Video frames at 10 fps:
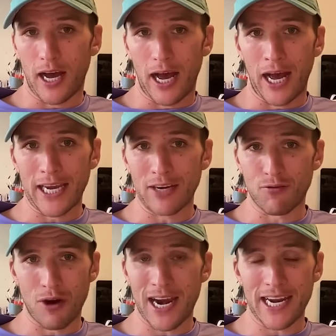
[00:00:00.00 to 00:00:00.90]
I
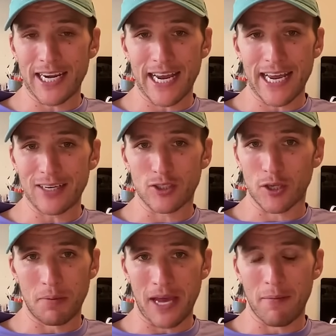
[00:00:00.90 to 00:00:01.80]
really need
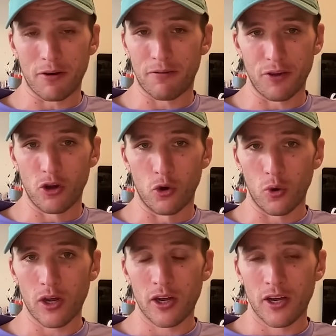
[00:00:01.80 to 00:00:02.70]
to be able to
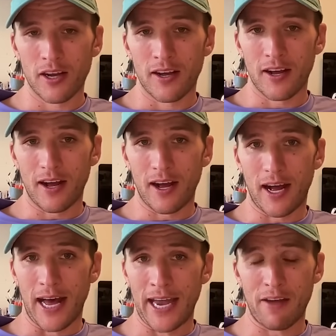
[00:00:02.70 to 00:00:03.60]
fuel.
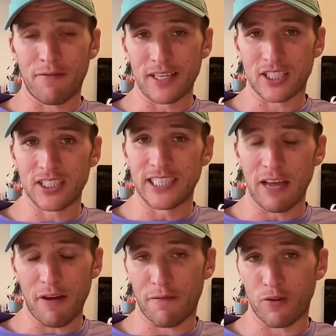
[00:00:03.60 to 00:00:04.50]
And
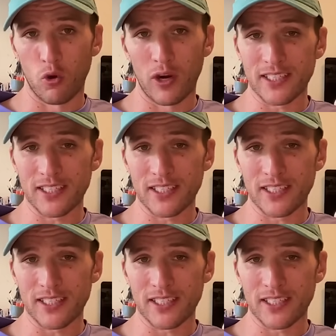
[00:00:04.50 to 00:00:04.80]
if fueling